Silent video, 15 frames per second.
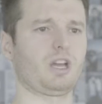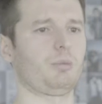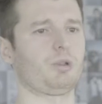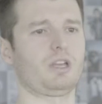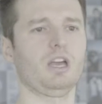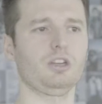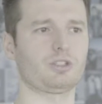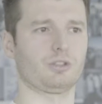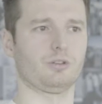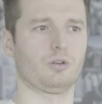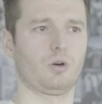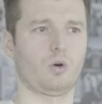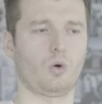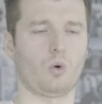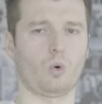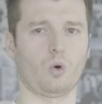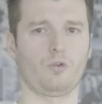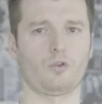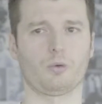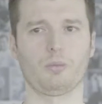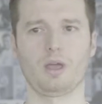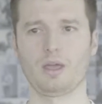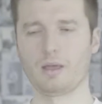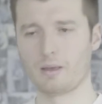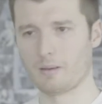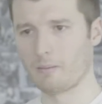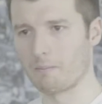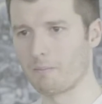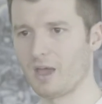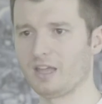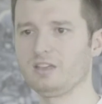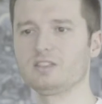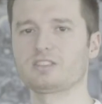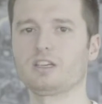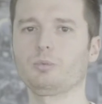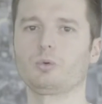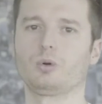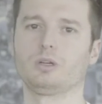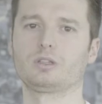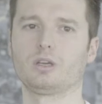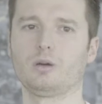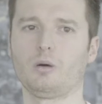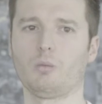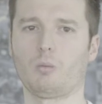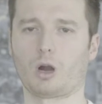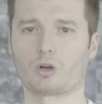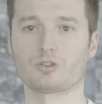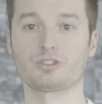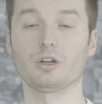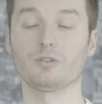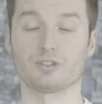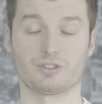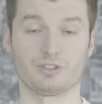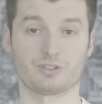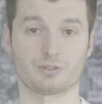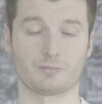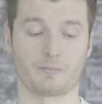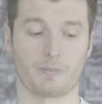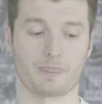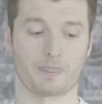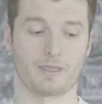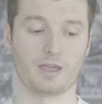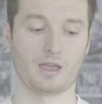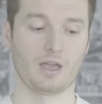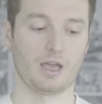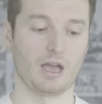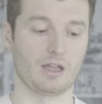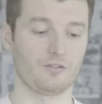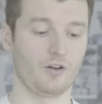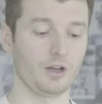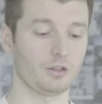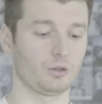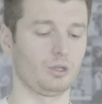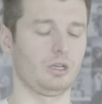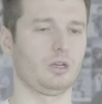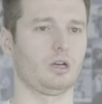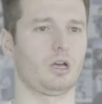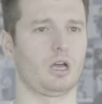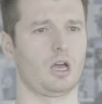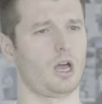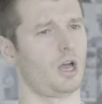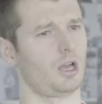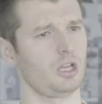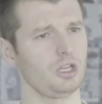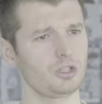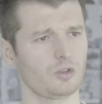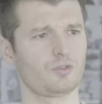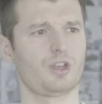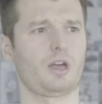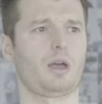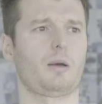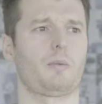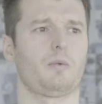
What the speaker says: application or from many separate microservices. And finally, each of the